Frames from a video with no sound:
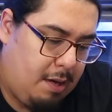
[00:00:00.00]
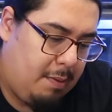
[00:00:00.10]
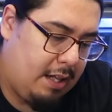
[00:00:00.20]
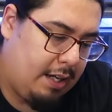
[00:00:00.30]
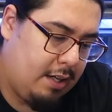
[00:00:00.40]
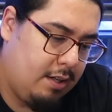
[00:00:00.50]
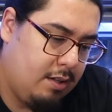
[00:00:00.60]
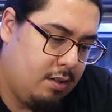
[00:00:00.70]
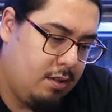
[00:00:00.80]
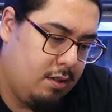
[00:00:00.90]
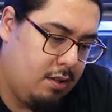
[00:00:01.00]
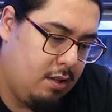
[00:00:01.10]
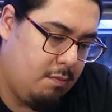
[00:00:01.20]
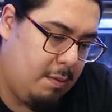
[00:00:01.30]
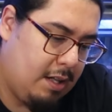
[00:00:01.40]
it maybe like
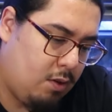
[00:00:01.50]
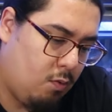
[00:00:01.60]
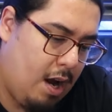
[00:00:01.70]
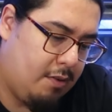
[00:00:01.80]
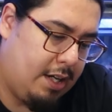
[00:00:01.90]
around